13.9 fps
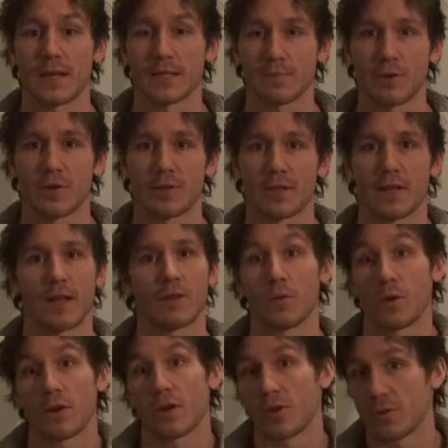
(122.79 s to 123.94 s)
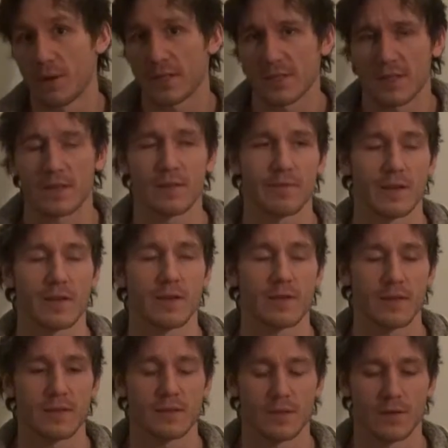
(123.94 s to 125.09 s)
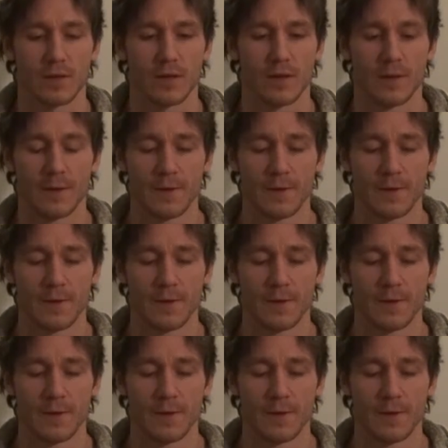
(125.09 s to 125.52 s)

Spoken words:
expert and I don't want to hurt myself and anything, so